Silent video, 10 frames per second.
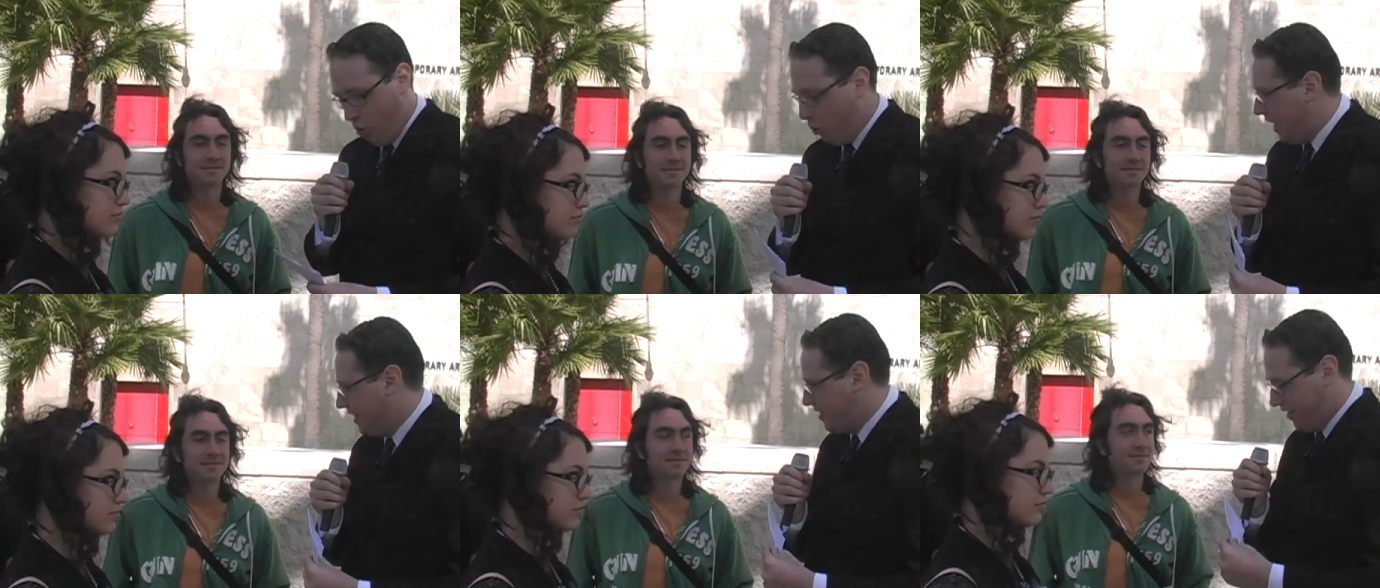
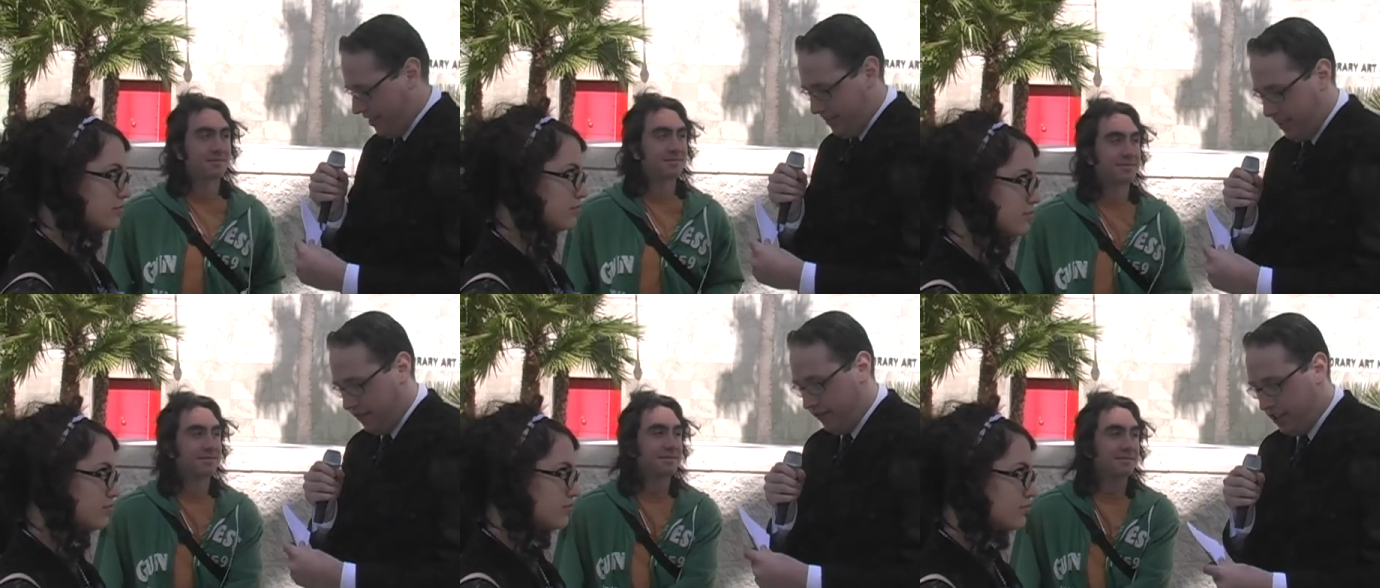Speaker 1: What is the
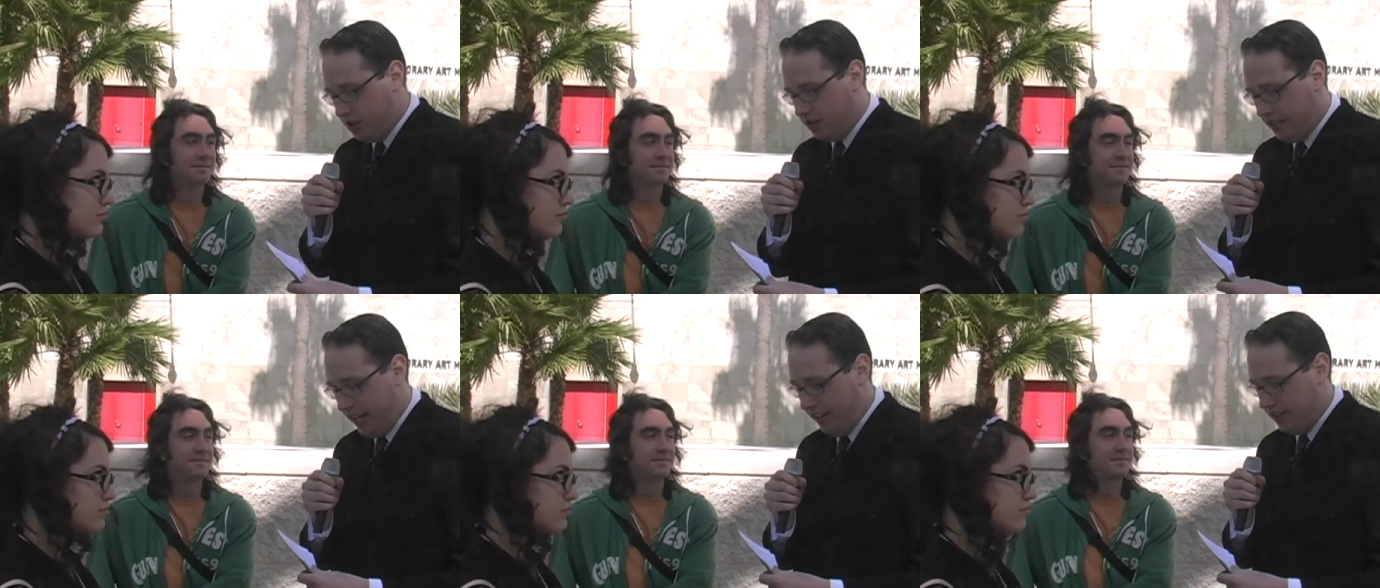official
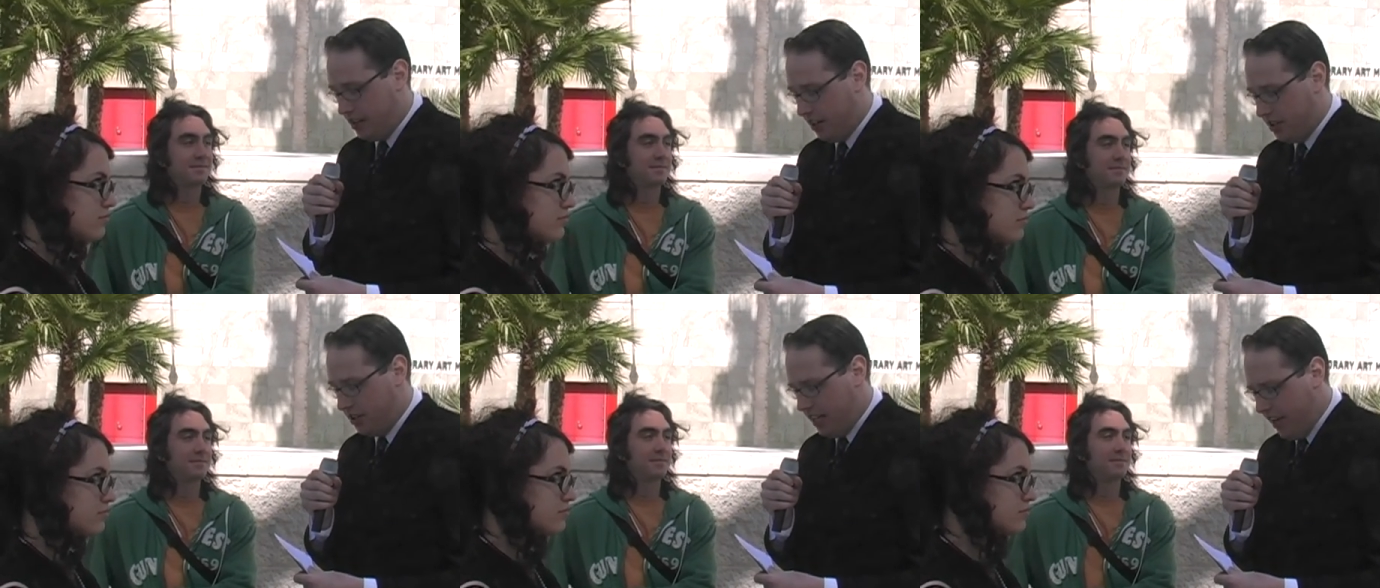date Dr.
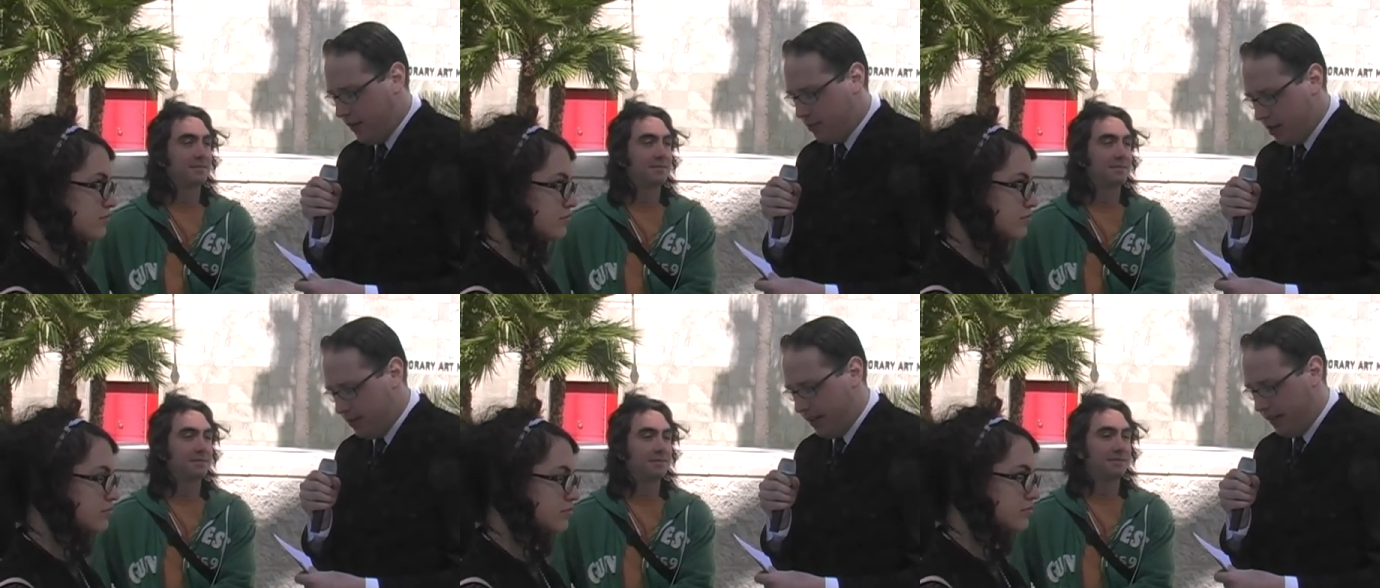David
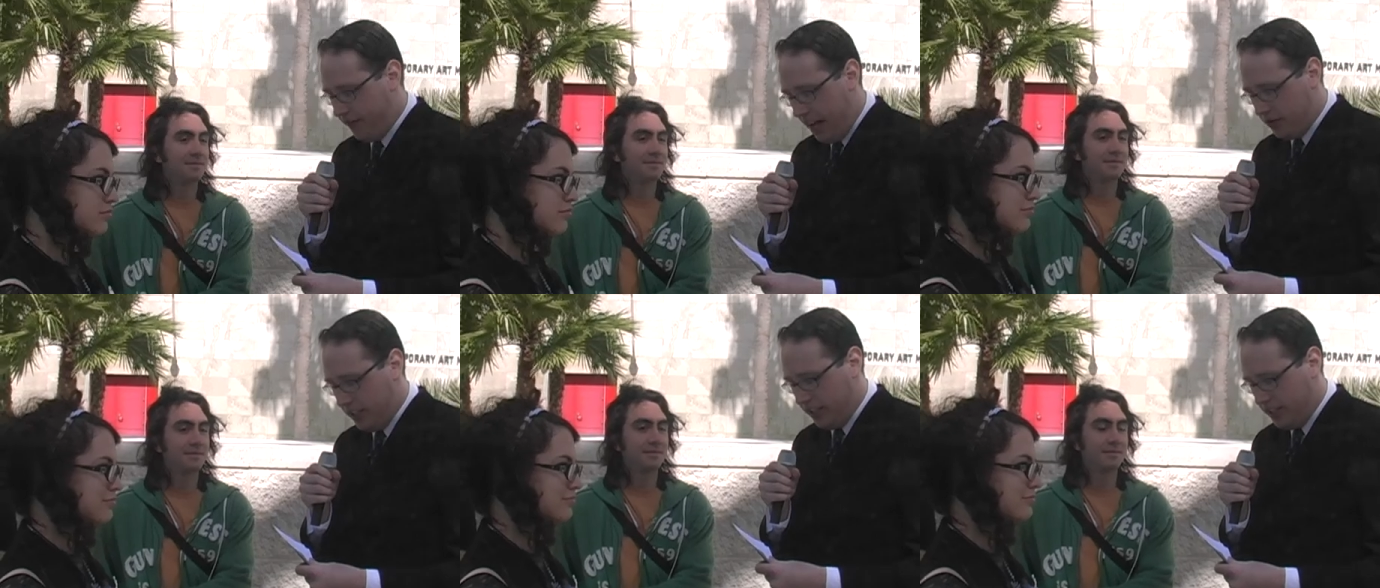Burbank
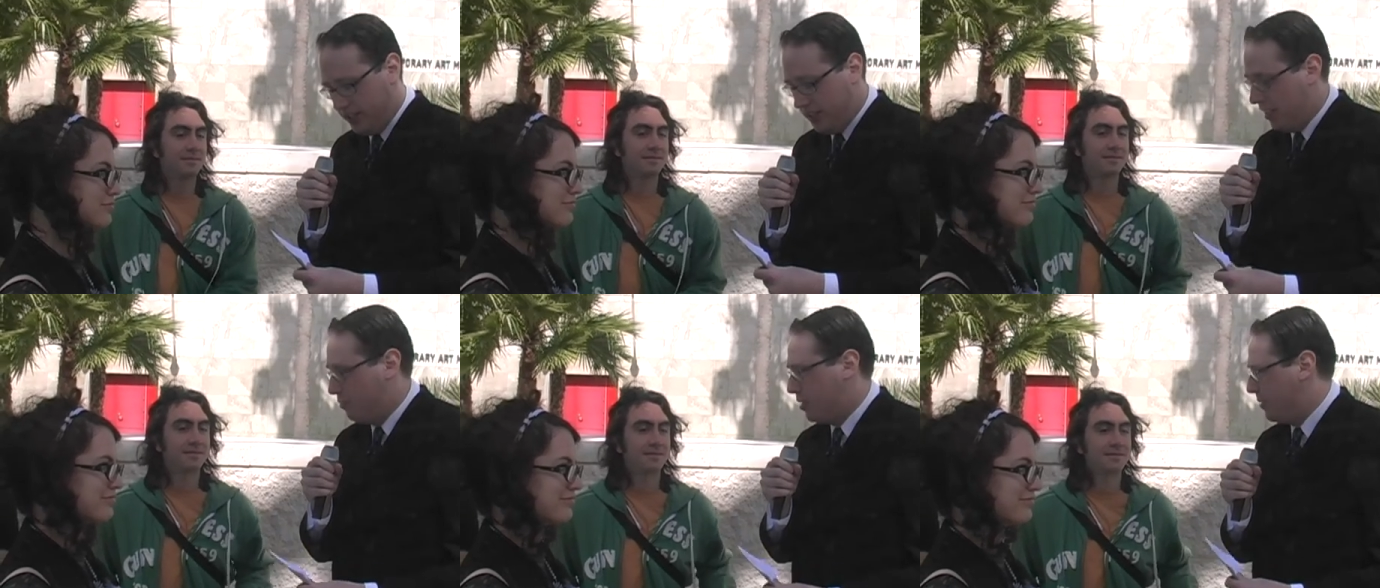founded his city
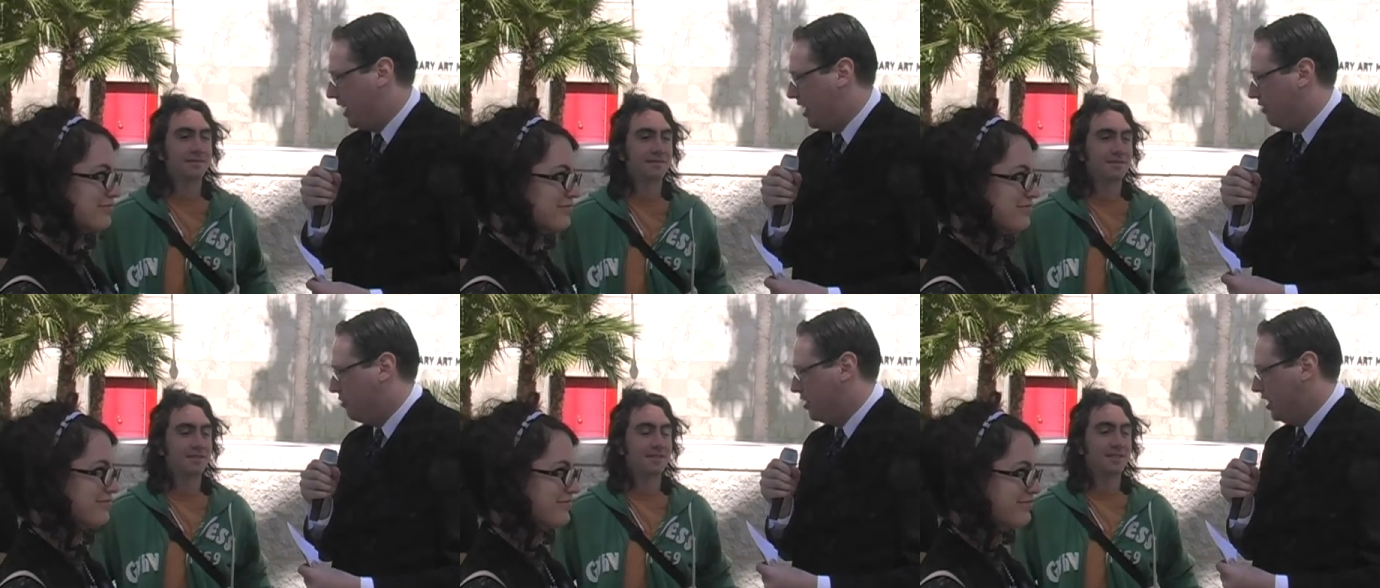of Burbank,
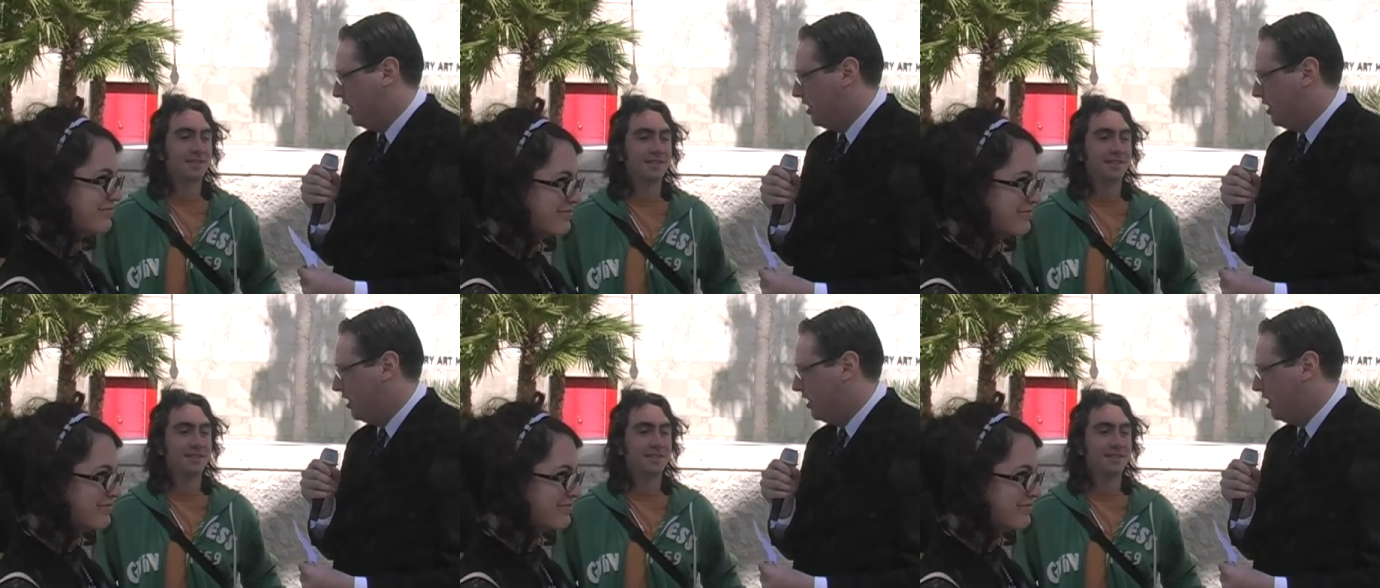California?